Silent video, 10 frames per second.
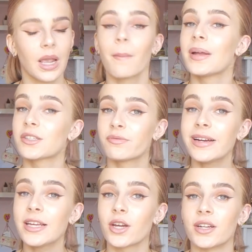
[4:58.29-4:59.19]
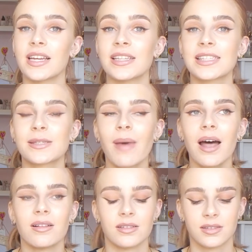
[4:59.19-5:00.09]
but it's really good. It
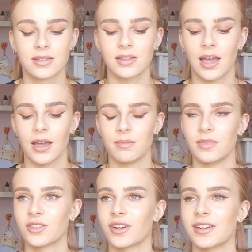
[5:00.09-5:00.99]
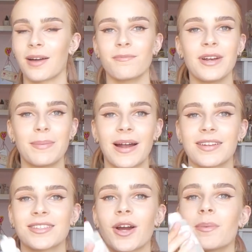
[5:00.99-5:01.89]
smells, I'm really bad
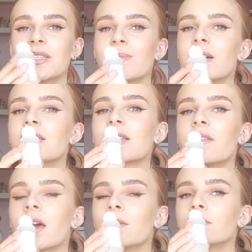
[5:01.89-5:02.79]
at describing smells, let's go again.